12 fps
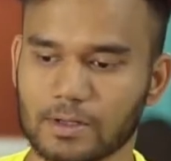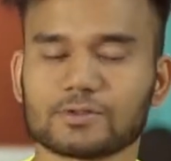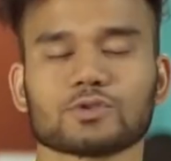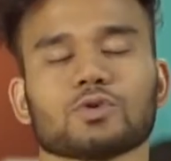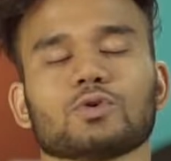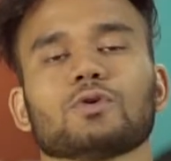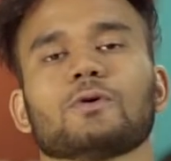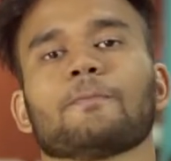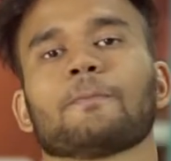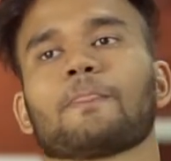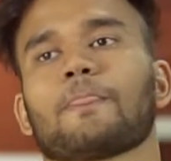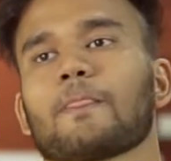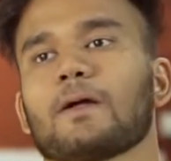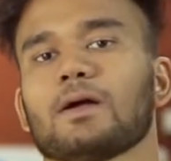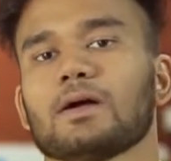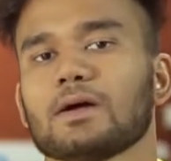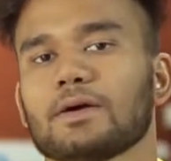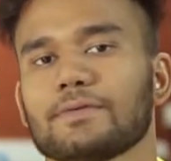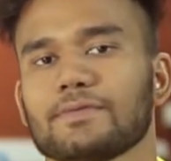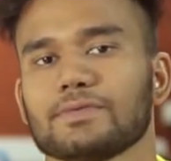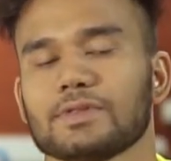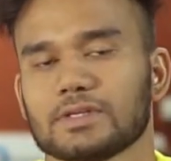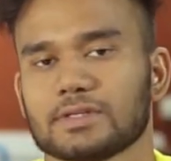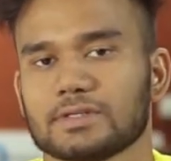So
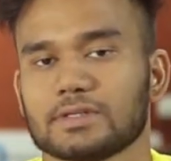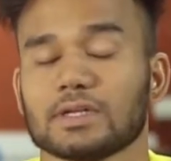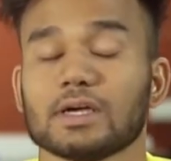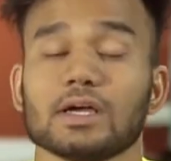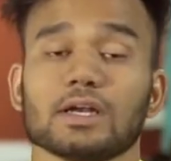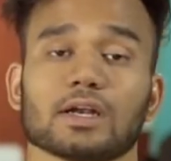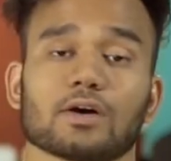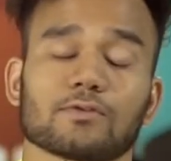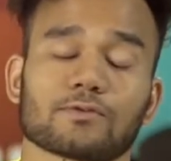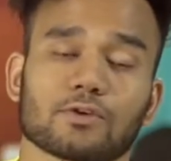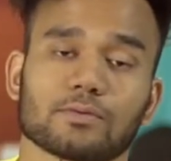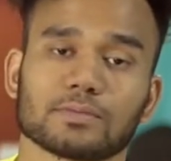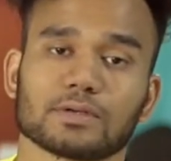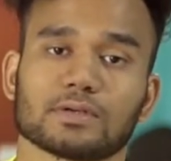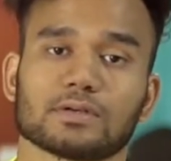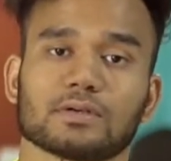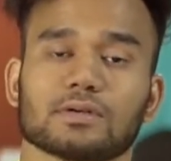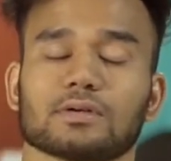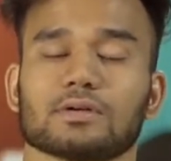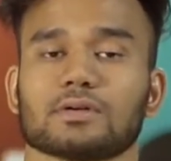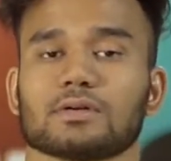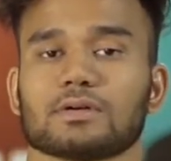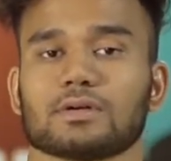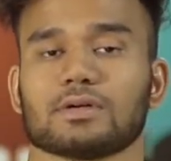this is it. Now from
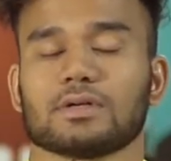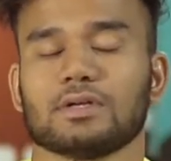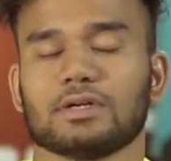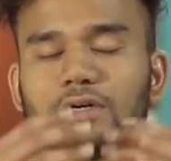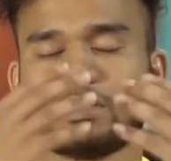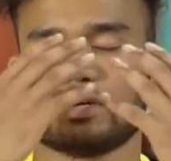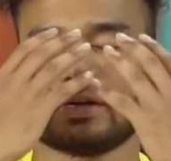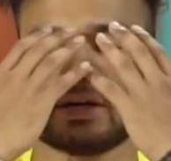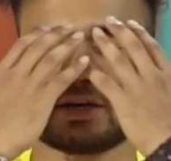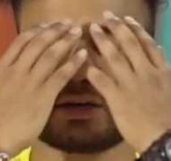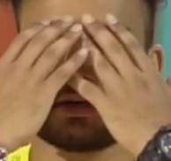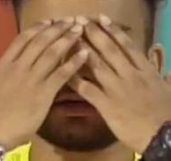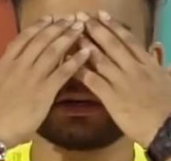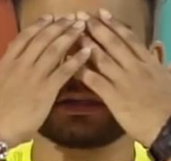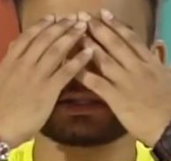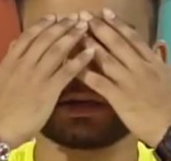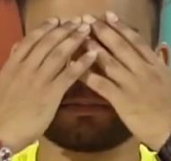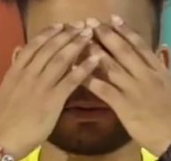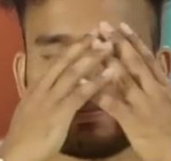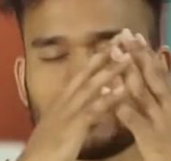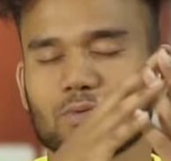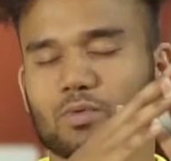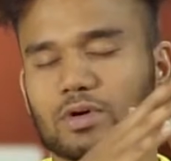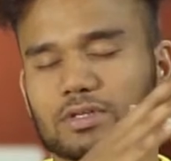here, like some
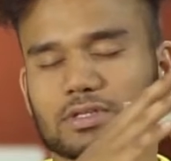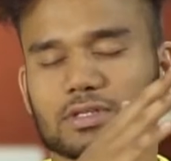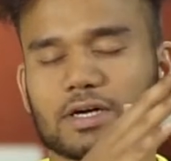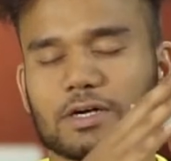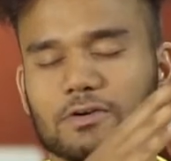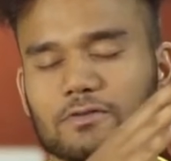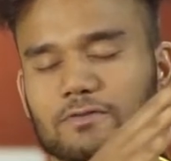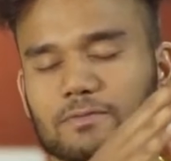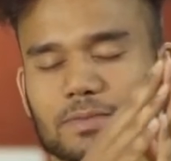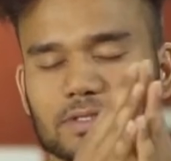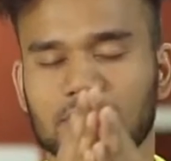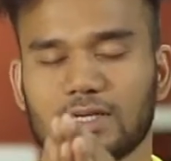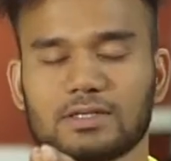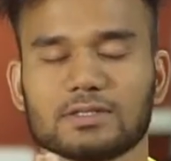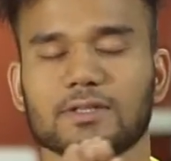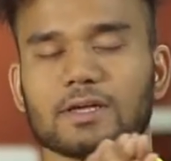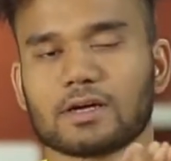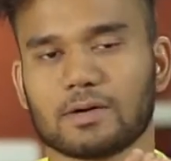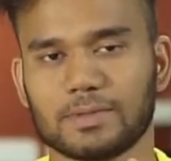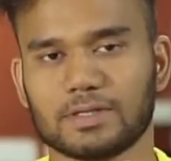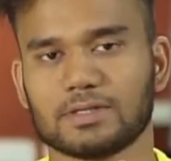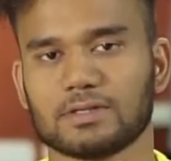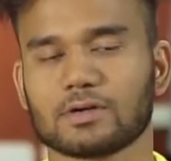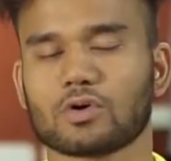people, what kind of mistakes they
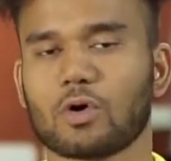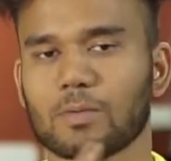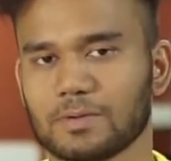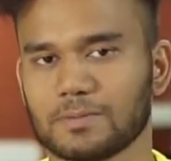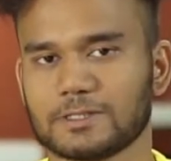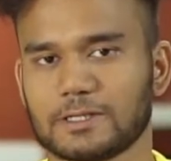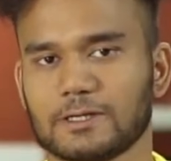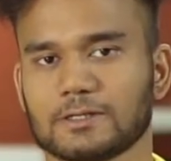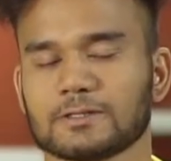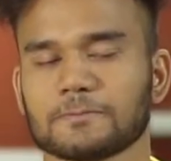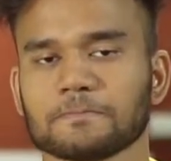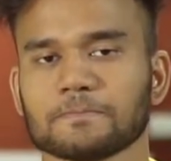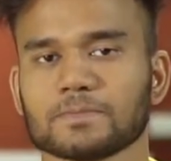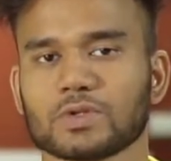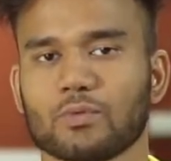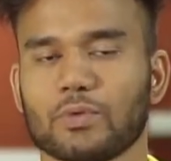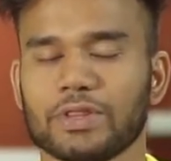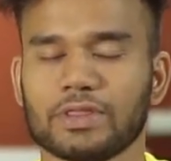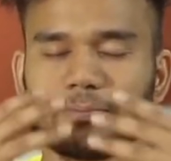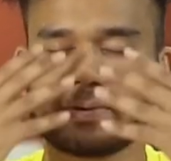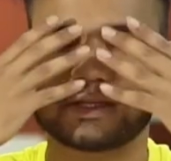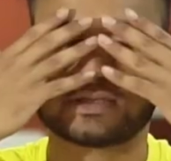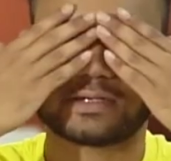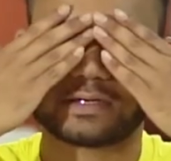commit, the common mistakes. When they
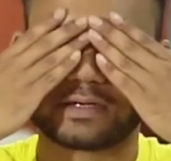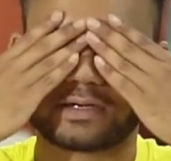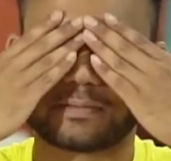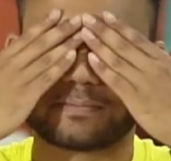place their